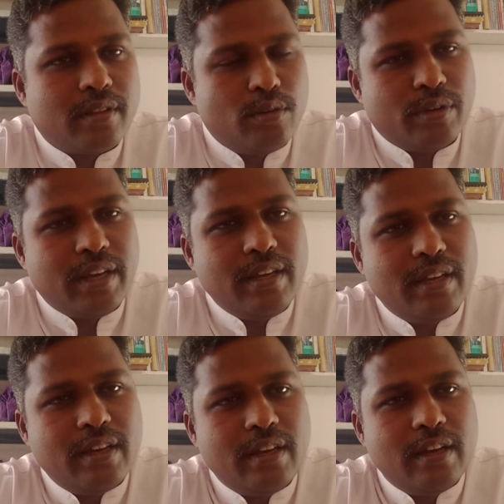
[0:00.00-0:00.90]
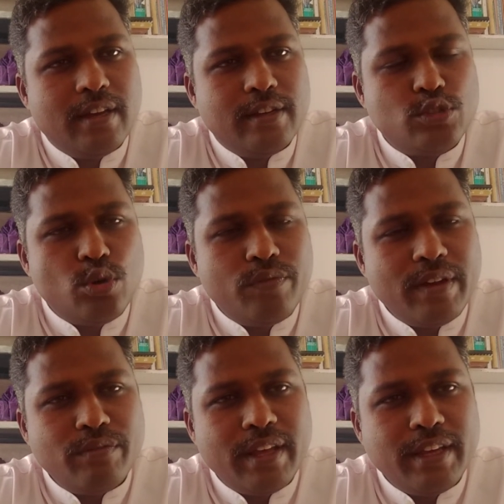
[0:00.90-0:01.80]
Okay, so
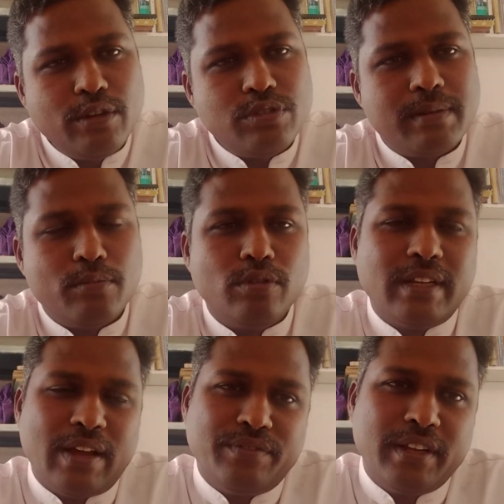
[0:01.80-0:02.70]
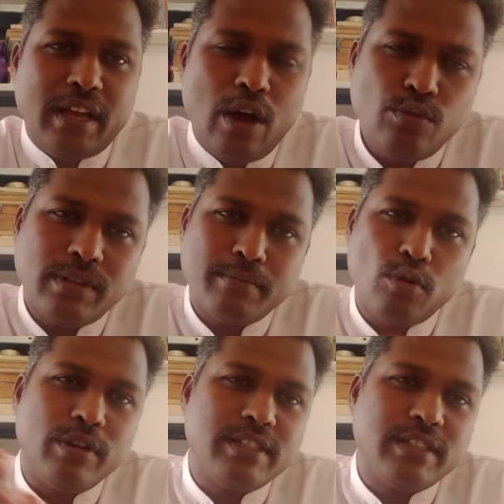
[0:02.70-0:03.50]
when they use the bone grafting, how the bone